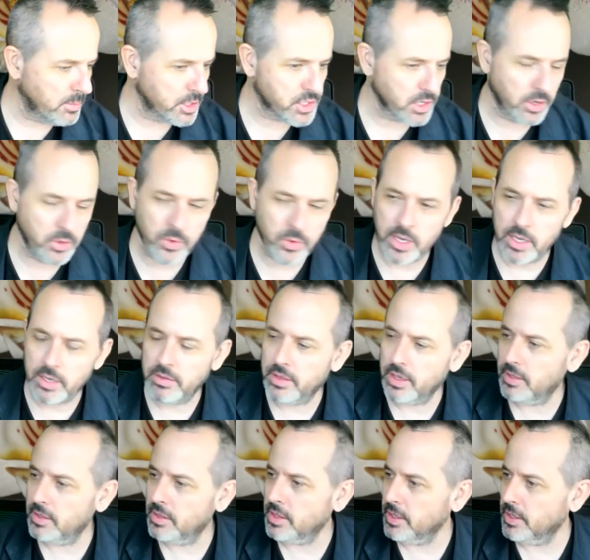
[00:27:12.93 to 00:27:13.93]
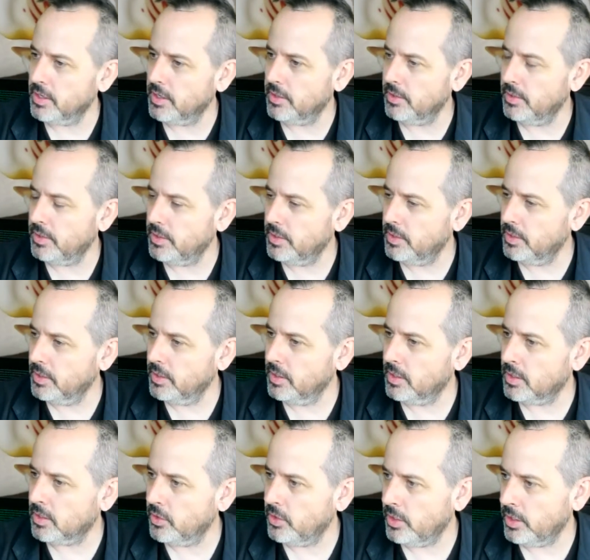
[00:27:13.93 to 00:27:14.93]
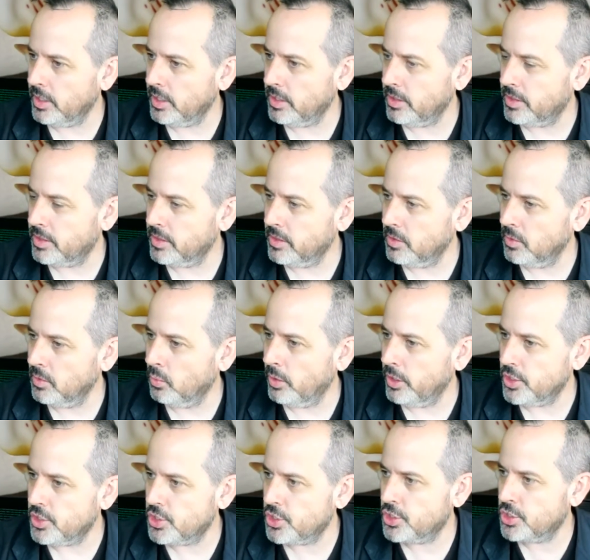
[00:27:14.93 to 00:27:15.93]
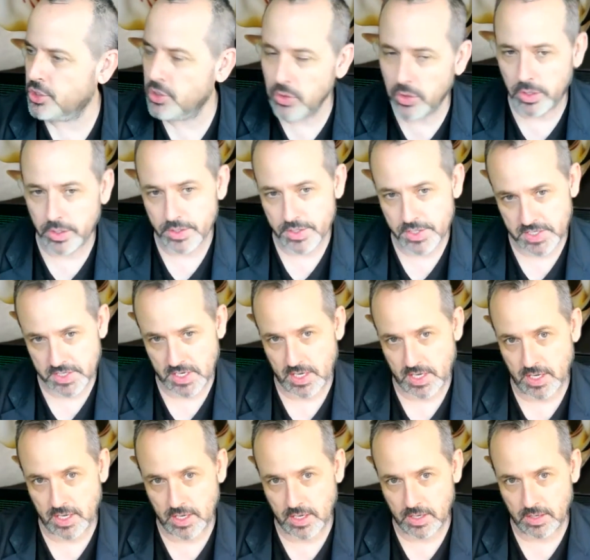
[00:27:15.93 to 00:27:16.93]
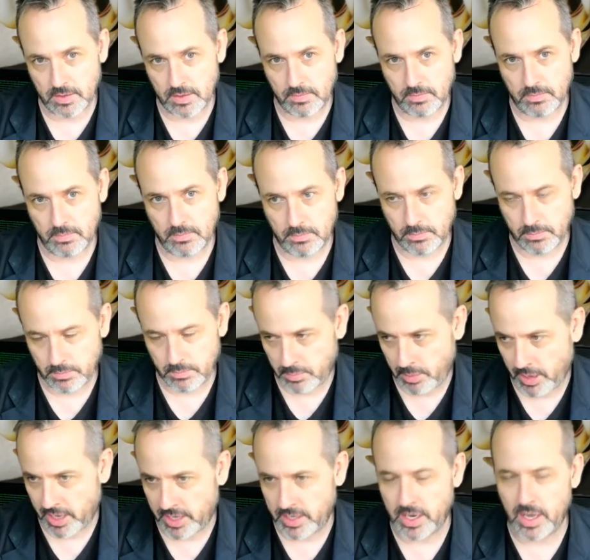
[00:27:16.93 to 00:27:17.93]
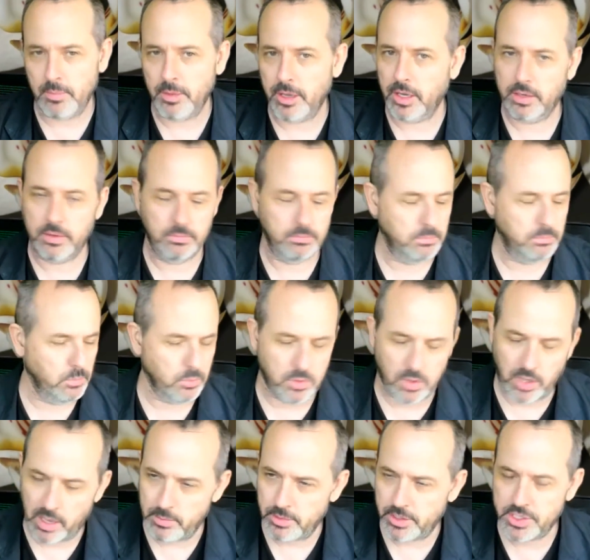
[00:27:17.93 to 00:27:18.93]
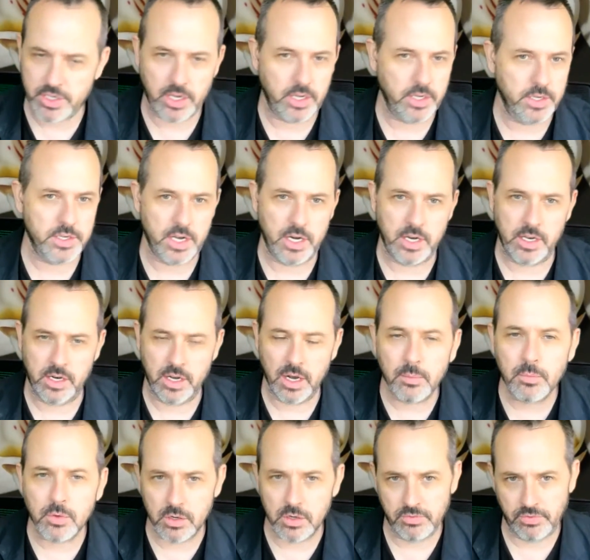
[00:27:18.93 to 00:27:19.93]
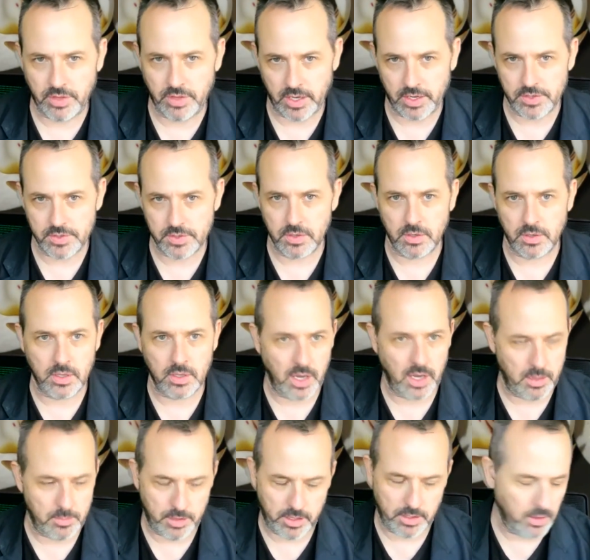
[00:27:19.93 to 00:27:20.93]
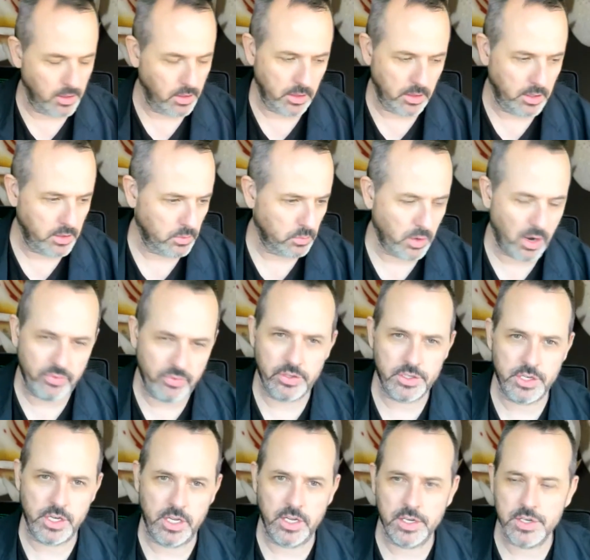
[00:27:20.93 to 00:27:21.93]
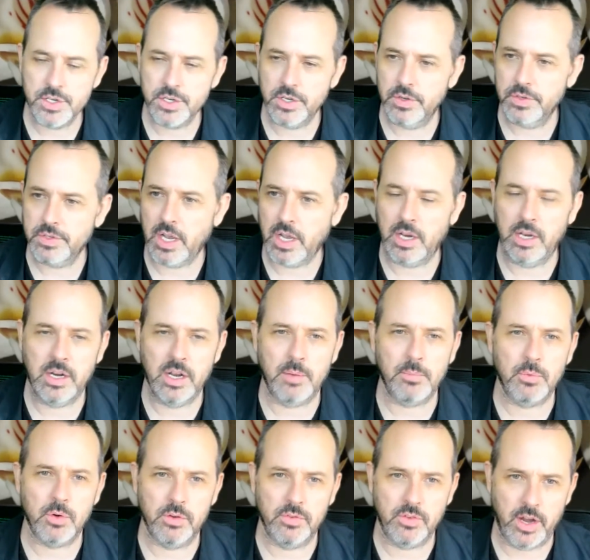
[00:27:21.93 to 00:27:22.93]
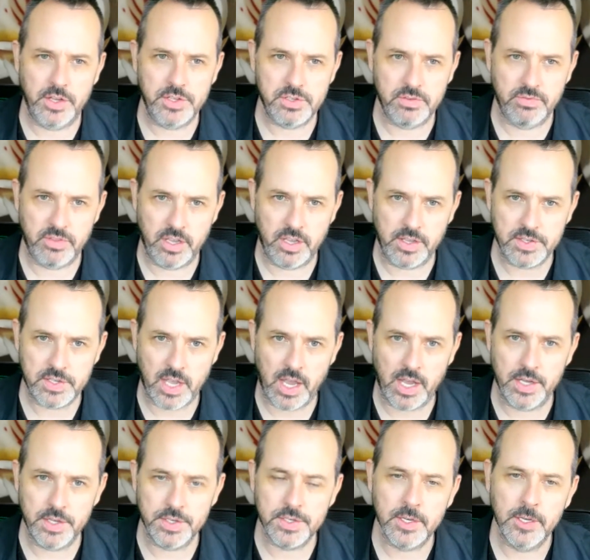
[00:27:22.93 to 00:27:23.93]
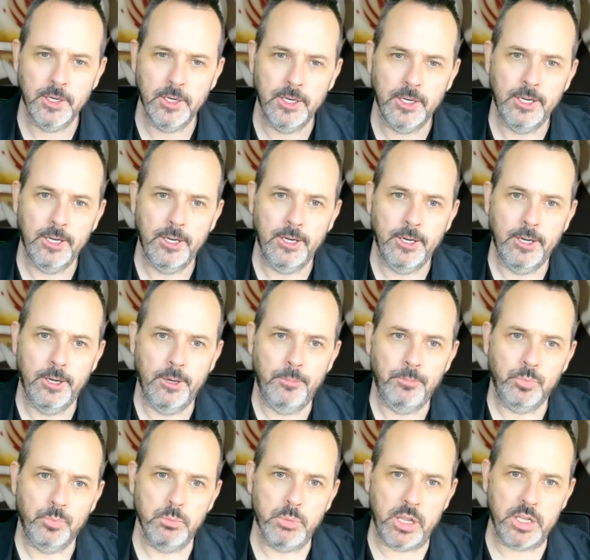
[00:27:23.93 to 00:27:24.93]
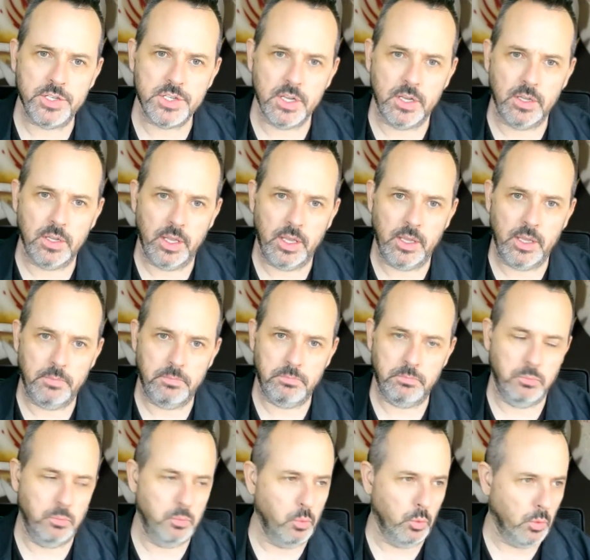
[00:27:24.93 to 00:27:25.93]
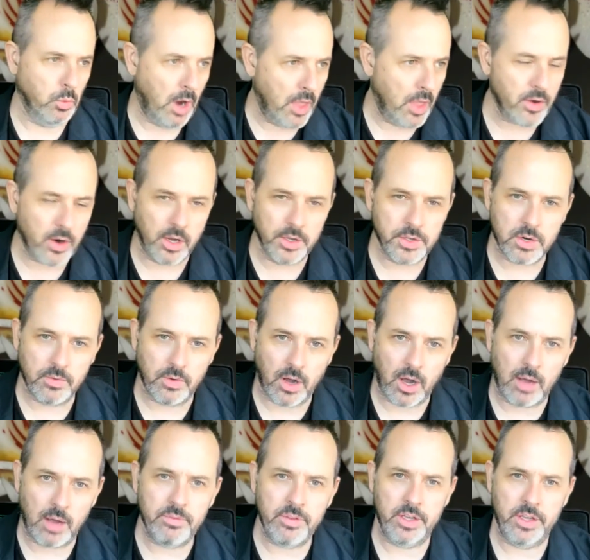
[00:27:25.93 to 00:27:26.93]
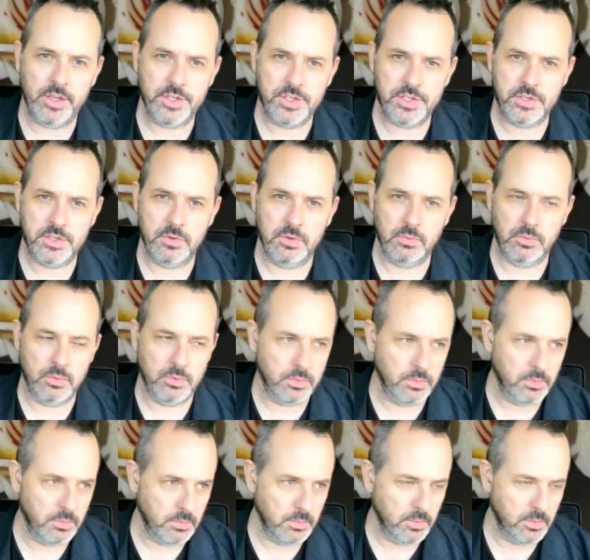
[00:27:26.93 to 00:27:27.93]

very much agree that clearly we should see pandemic, climate change, any number of things, refugee issues, any number of kinds of things as basically rather sort of obvious